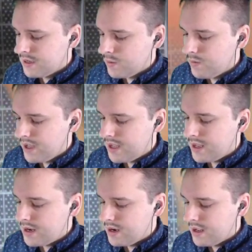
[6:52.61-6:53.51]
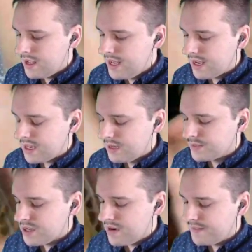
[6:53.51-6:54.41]
when it
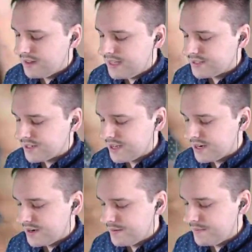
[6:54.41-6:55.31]
comes off the laser cutter.